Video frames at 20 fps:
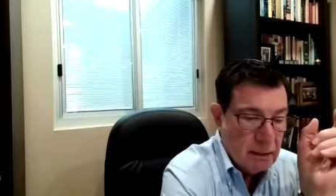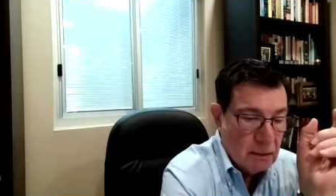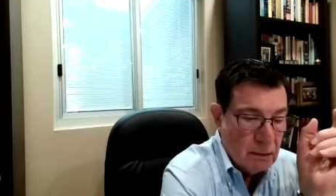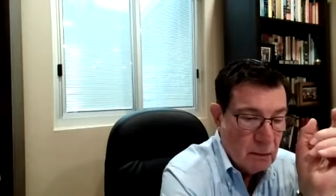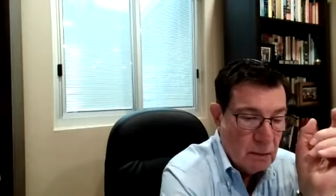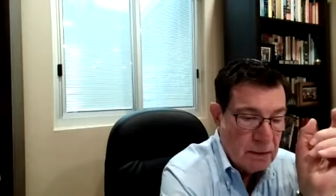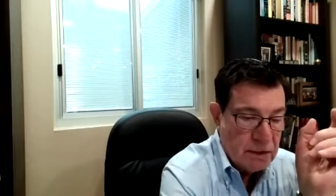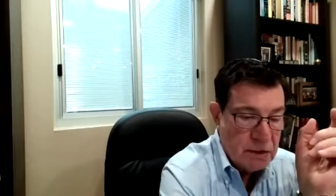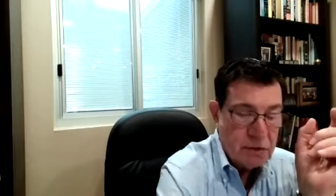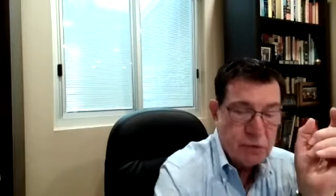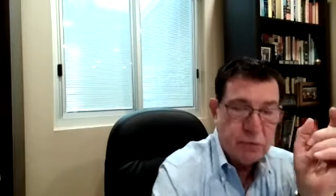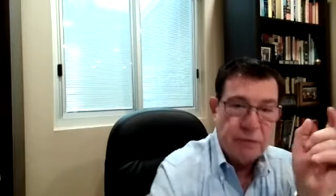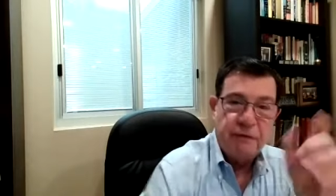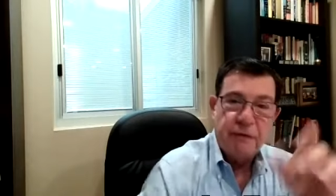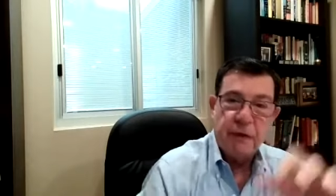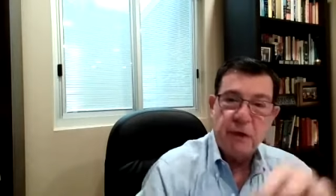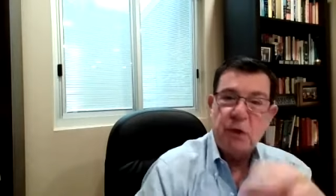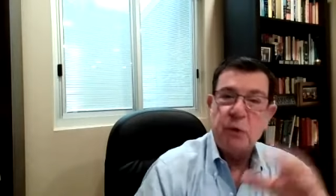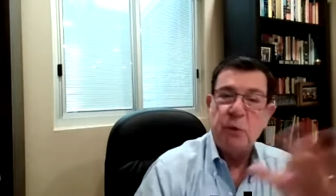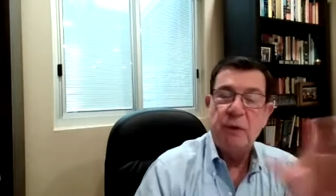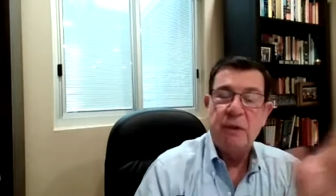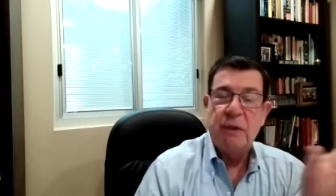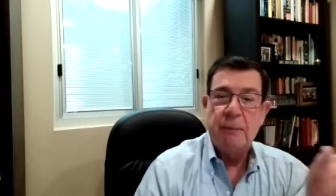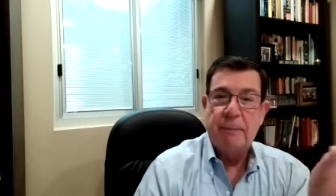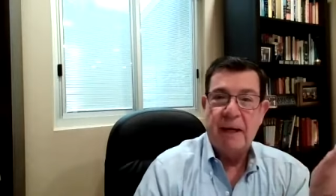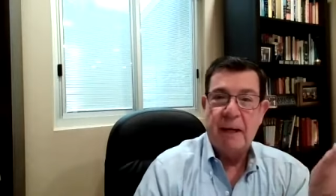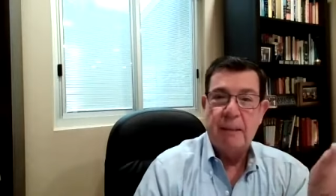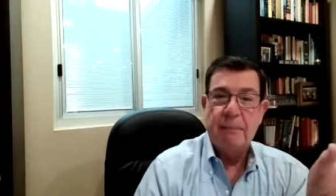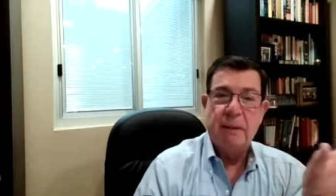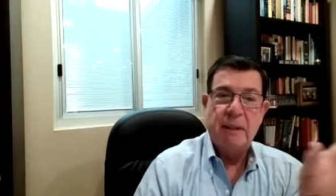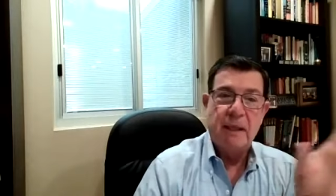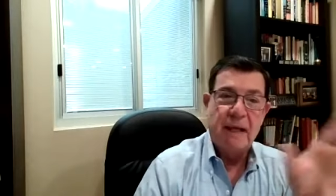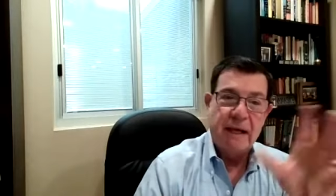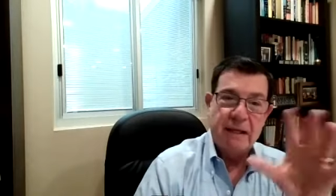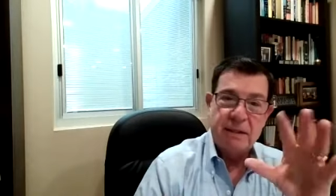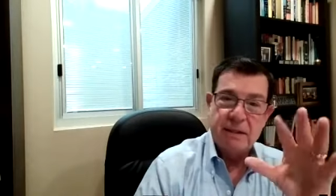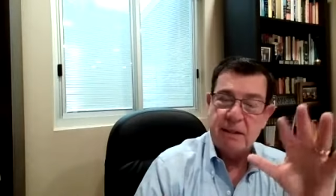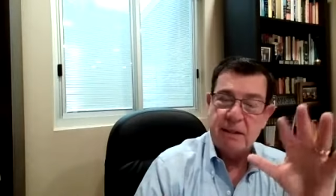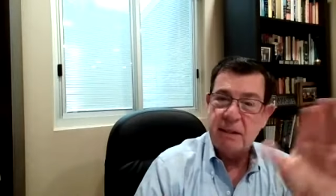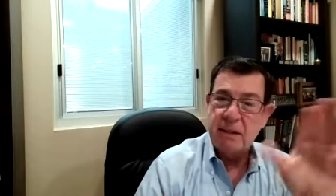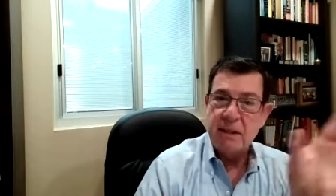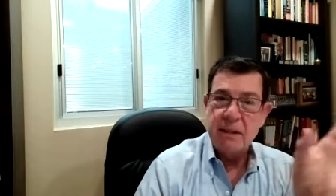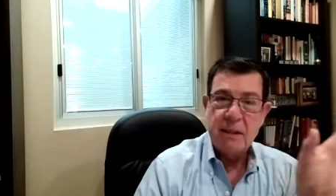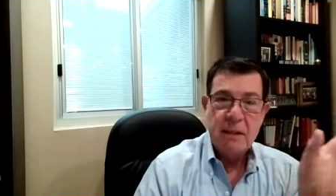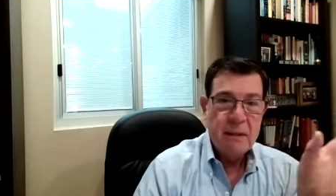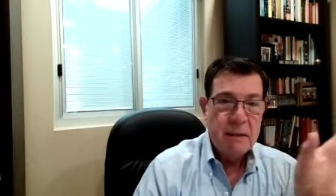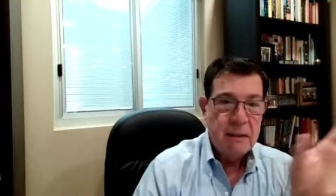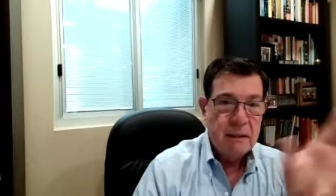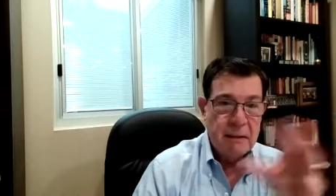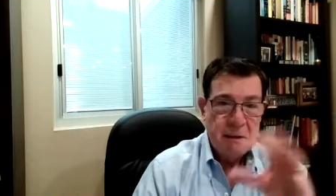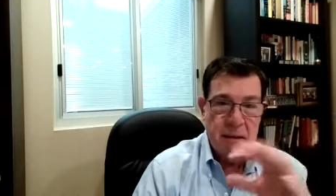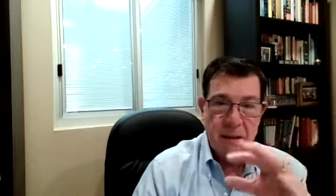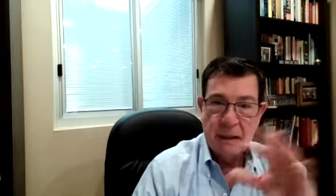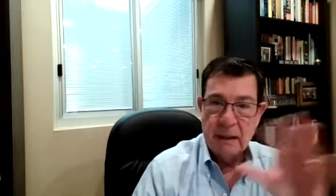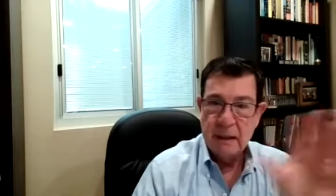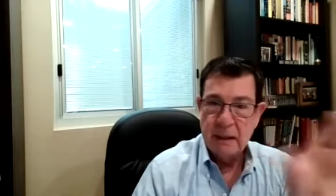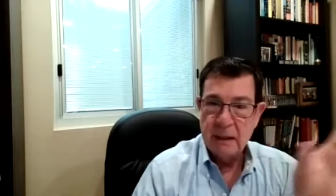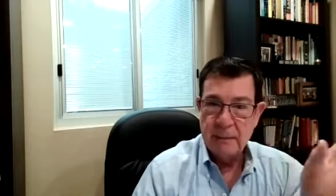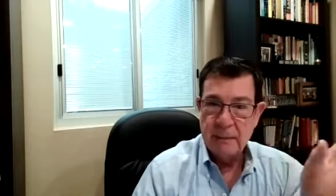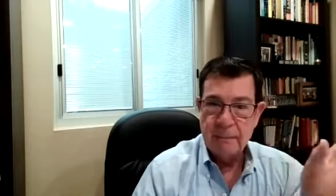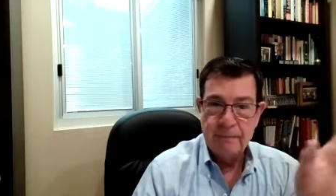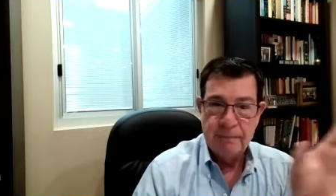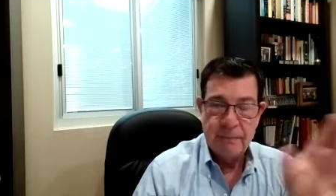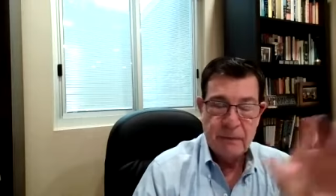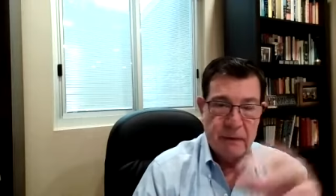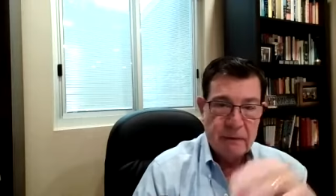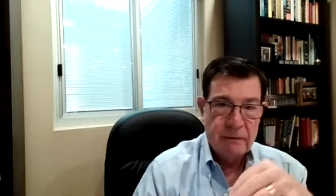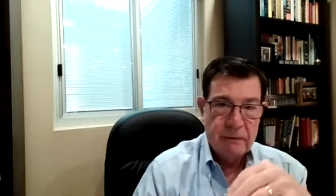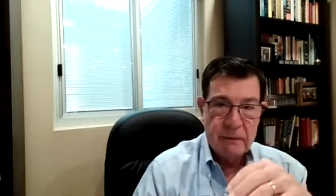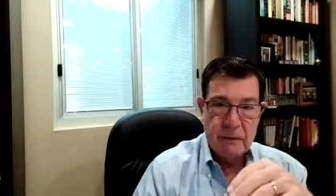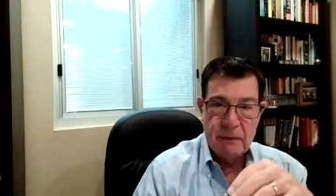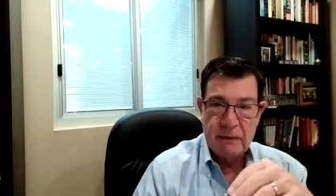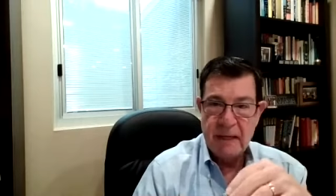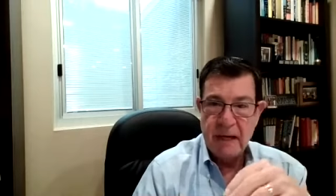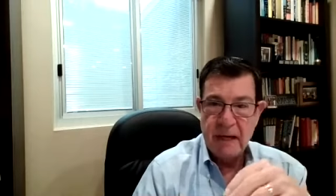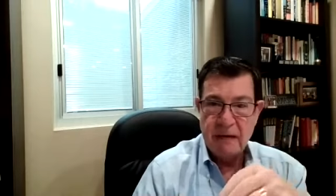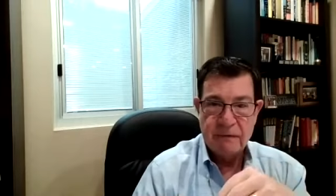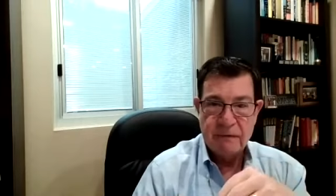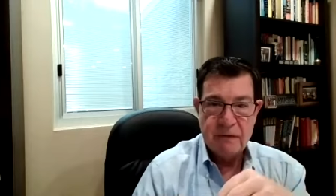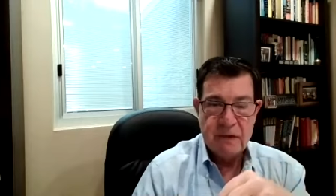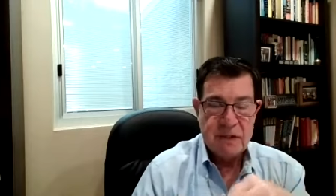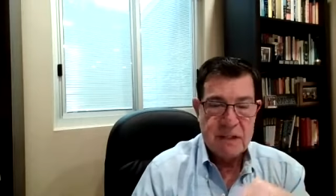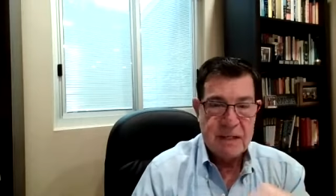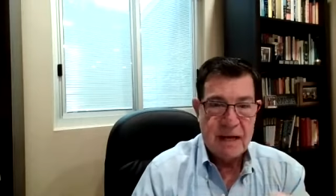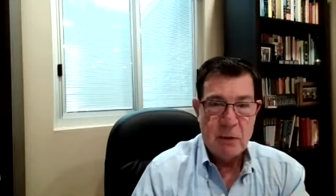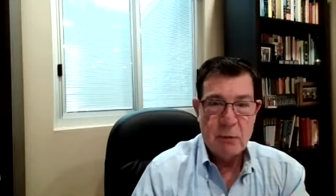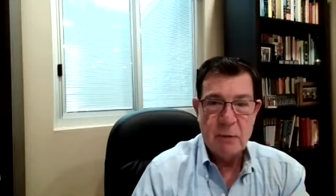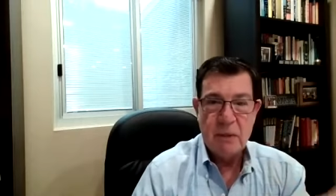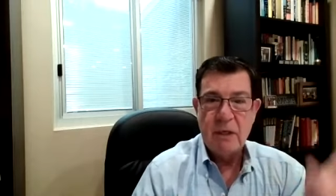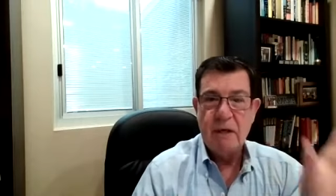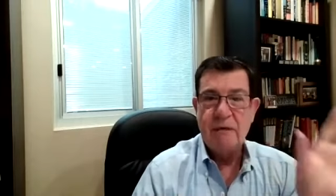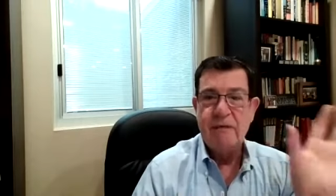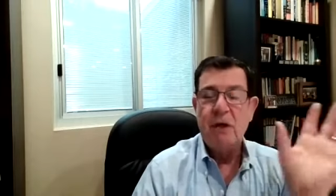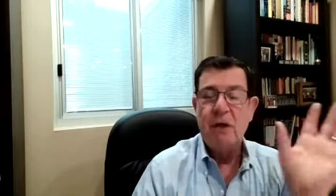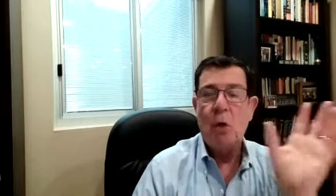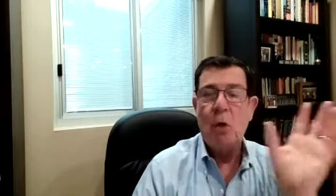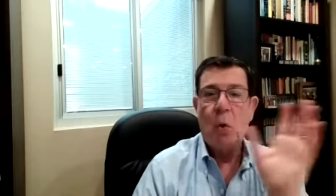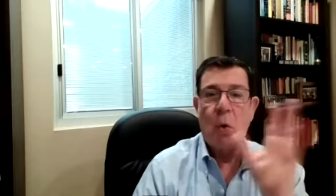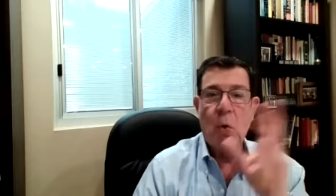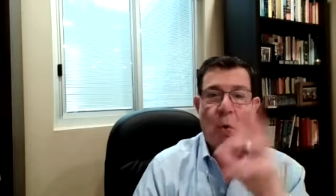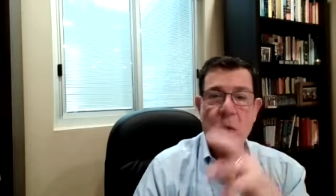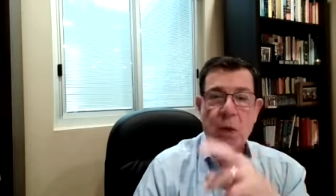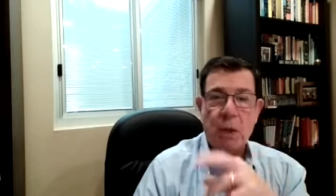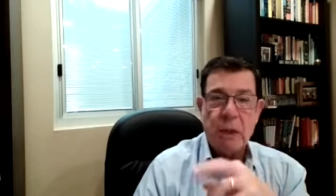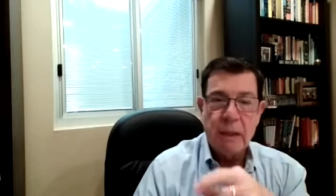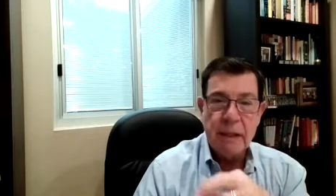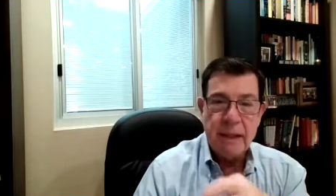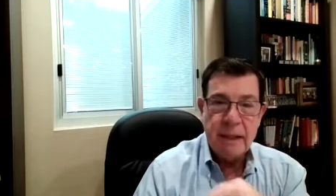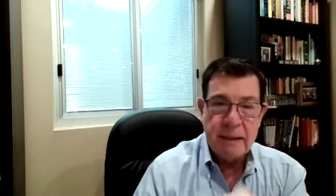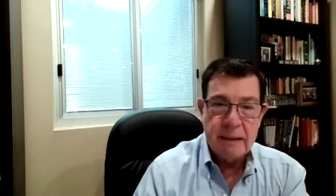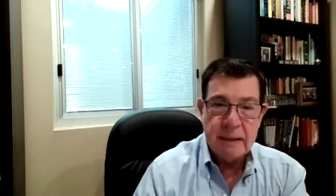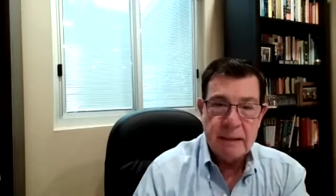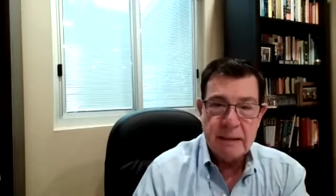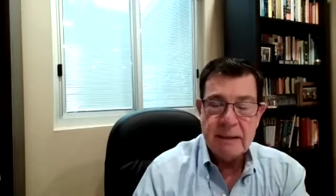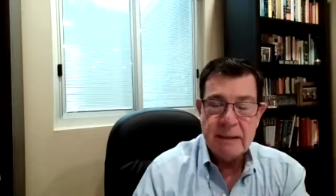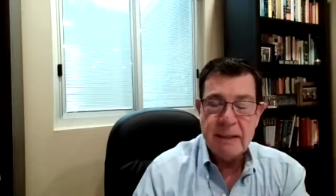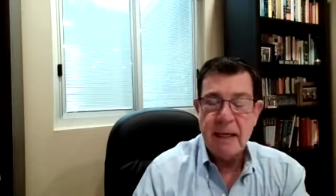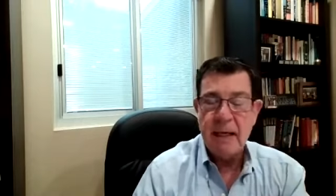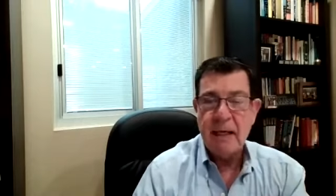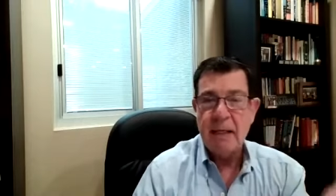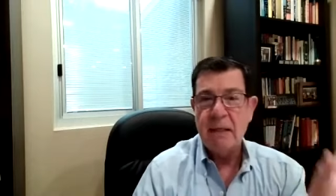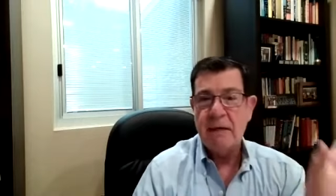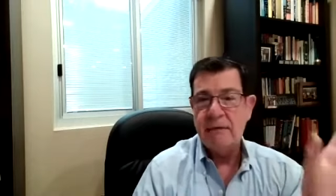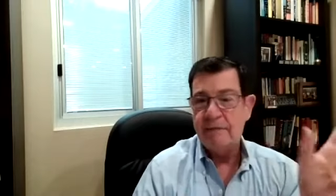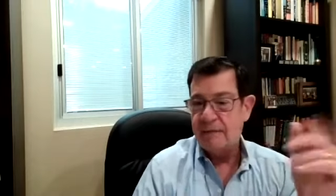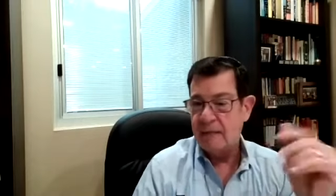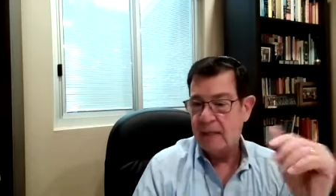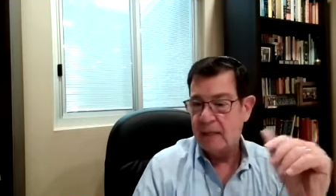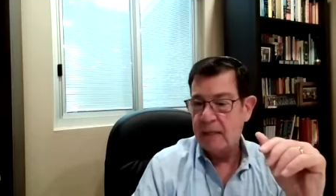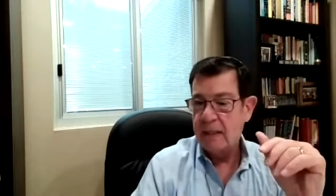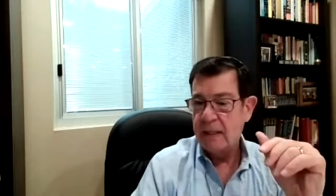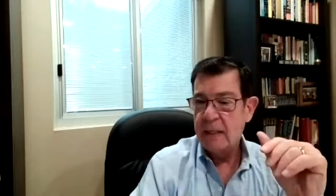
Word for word: which is referred to in the Bible as the um, day of the sounding of the horn and the day of uh,